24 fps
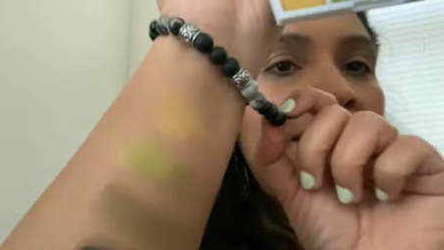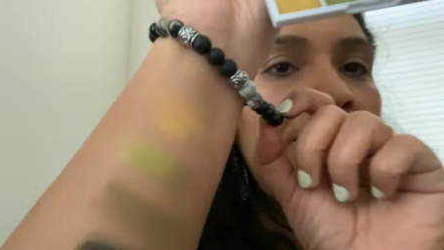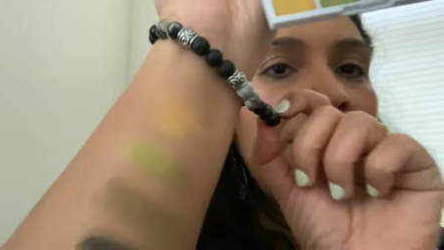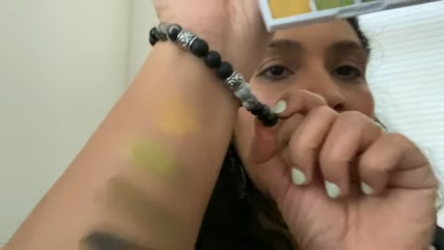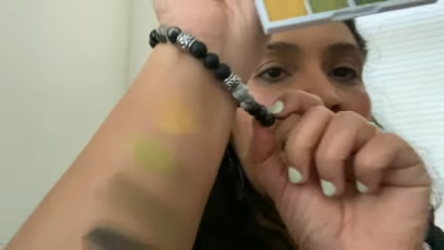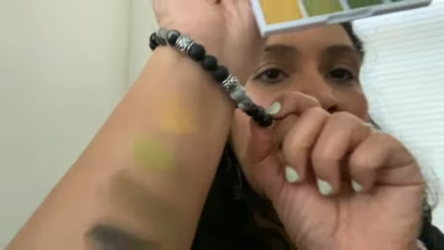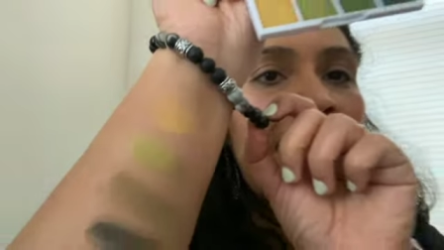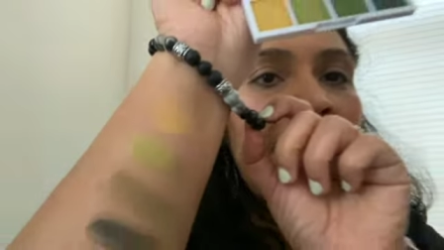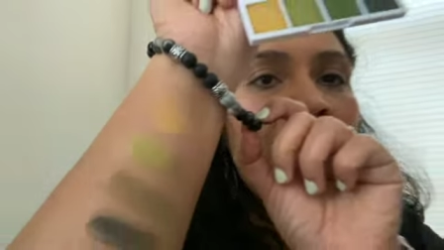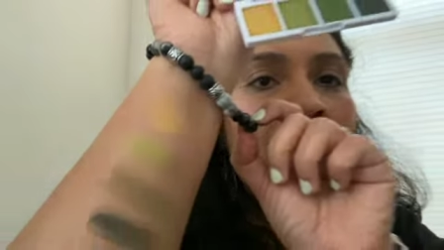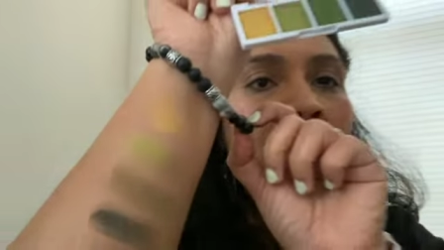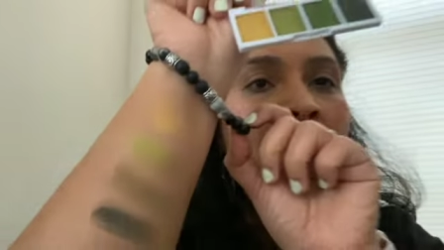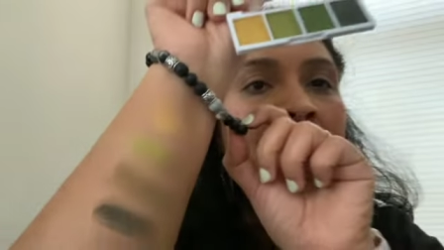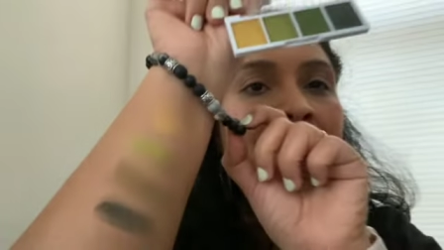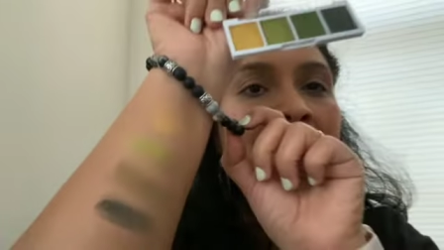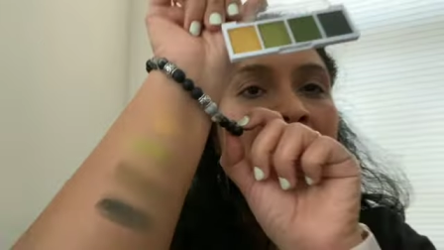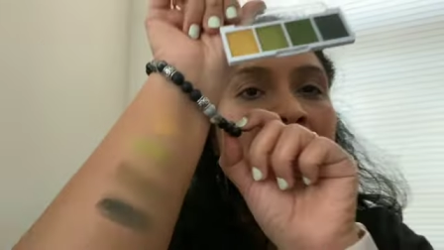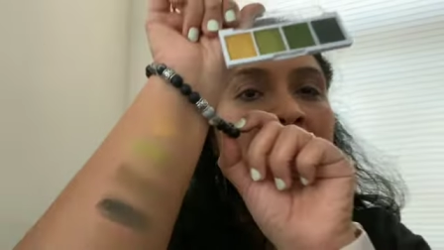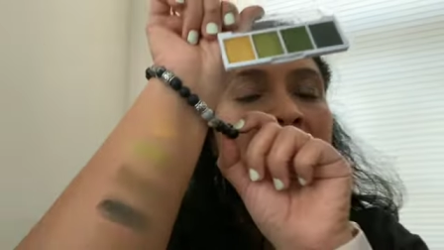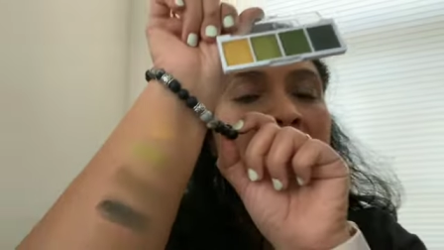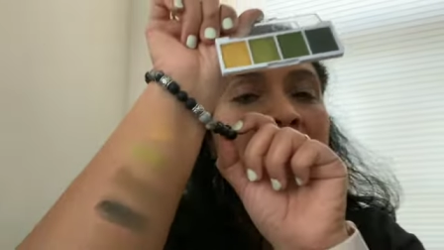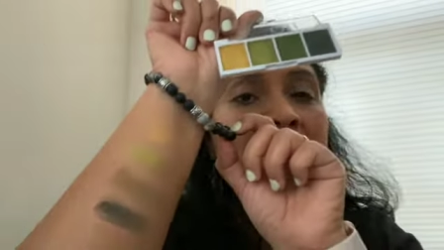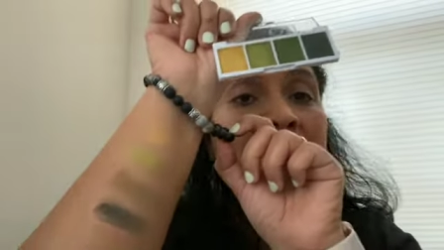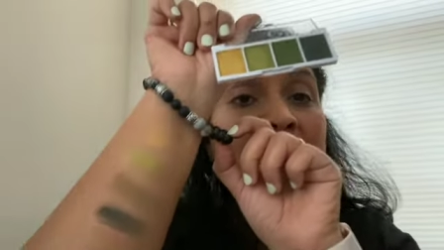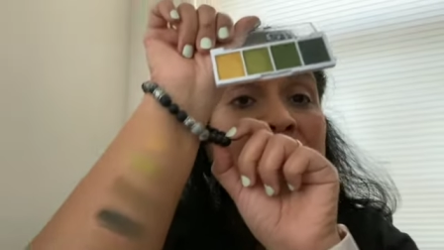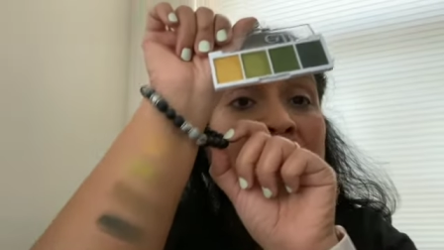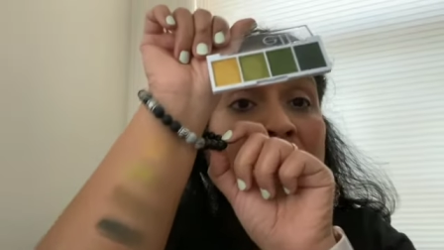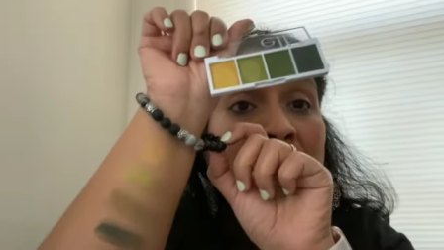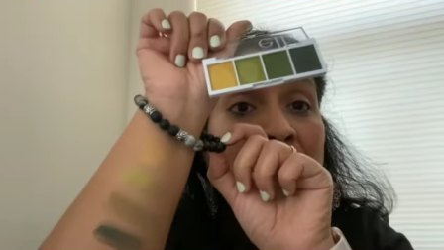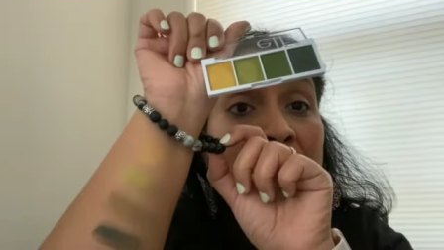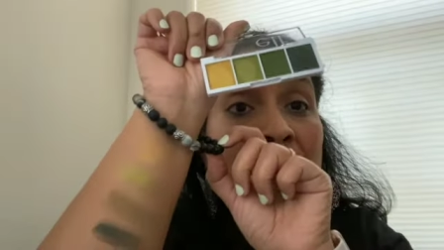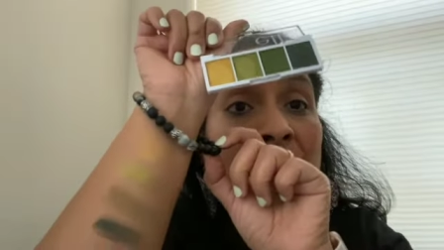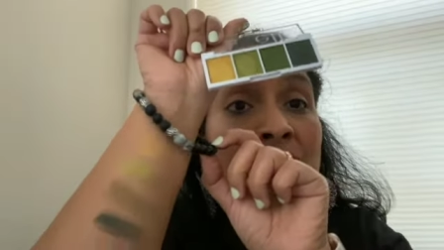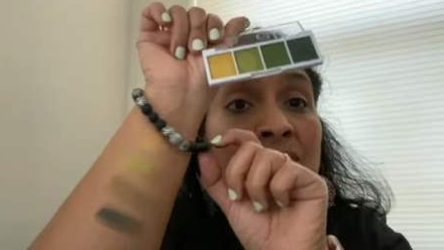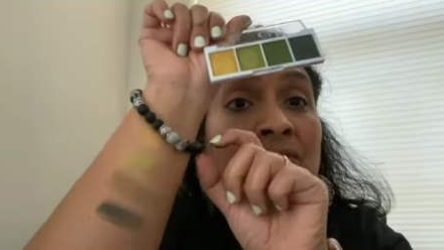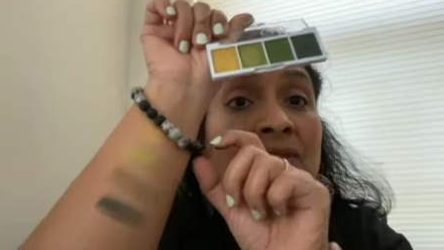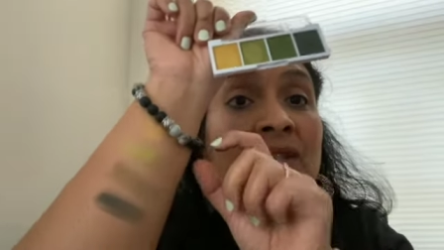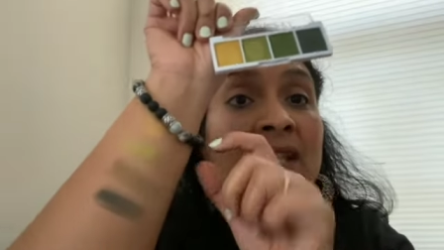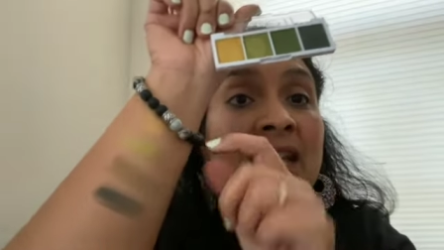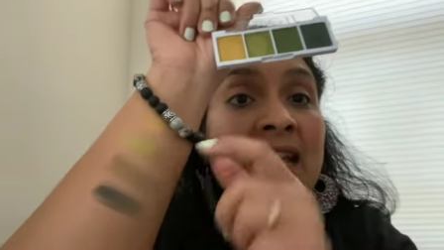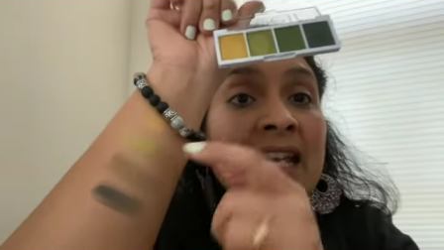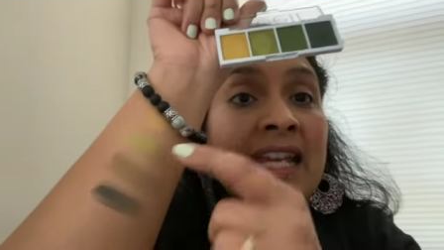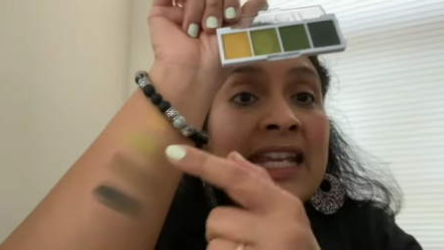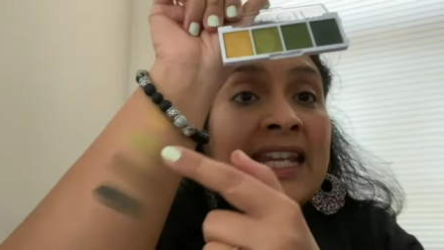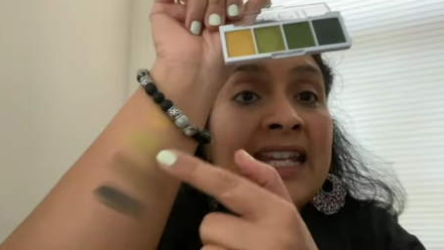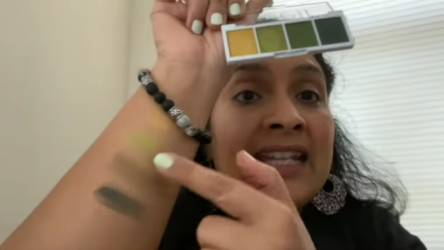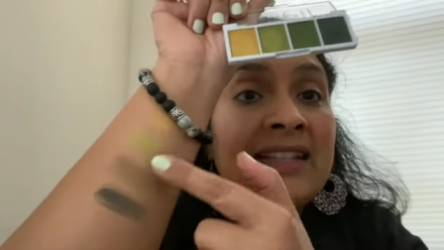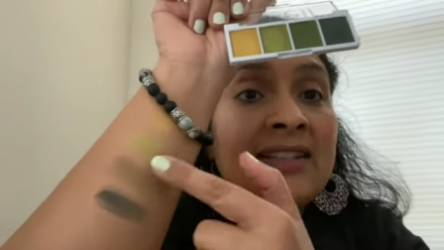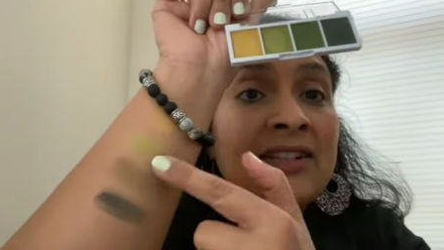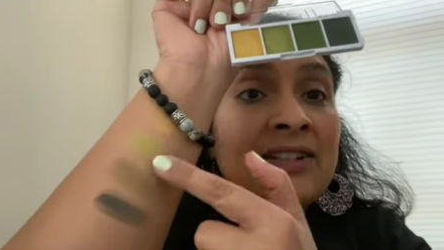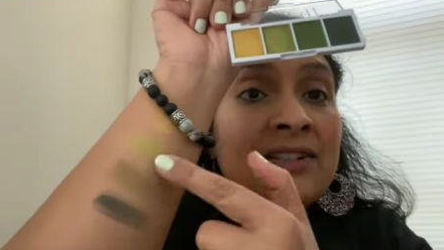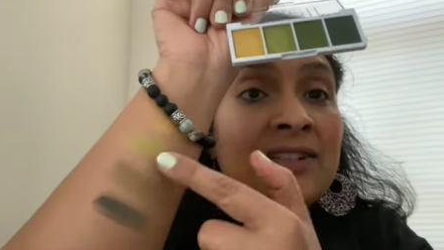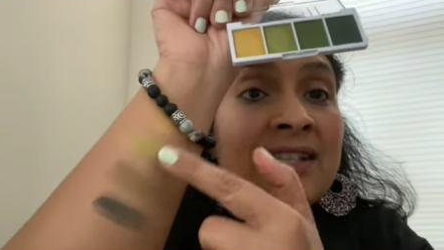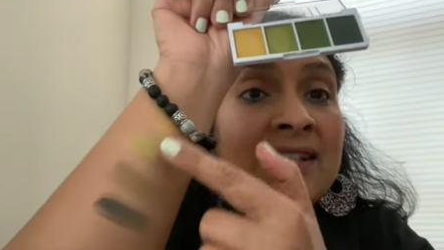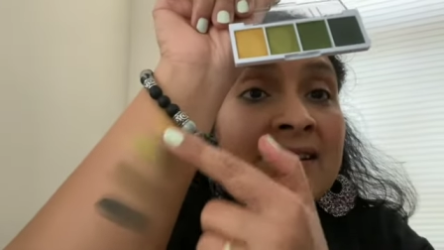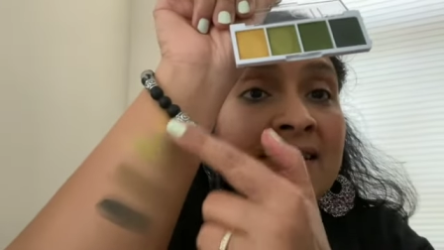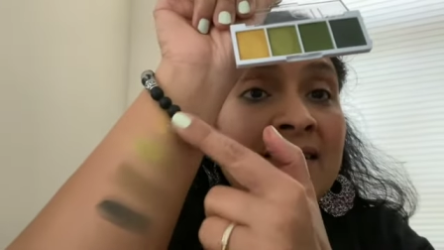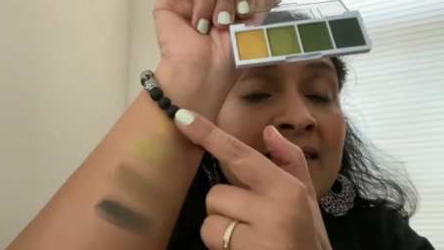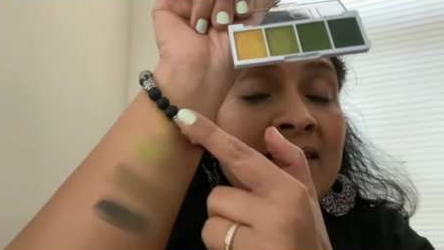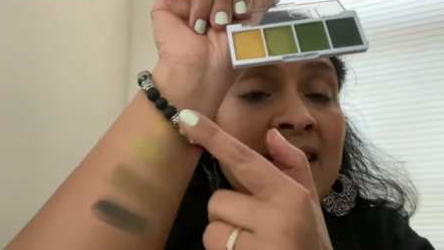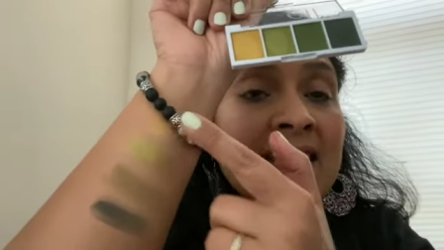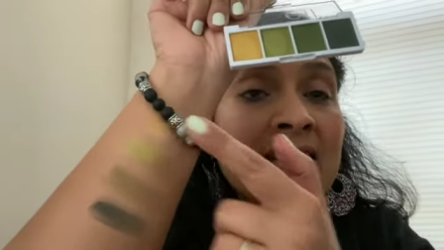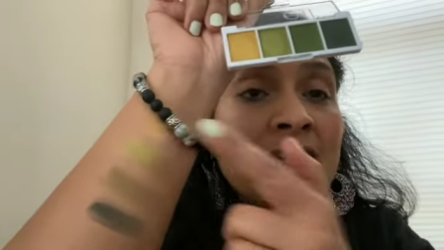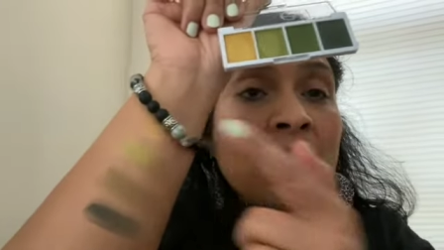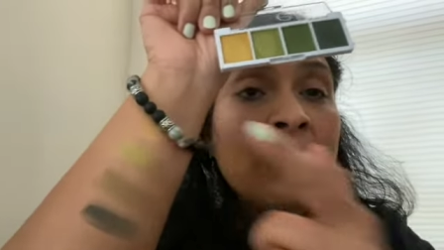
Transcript: payoff. You can just use either this green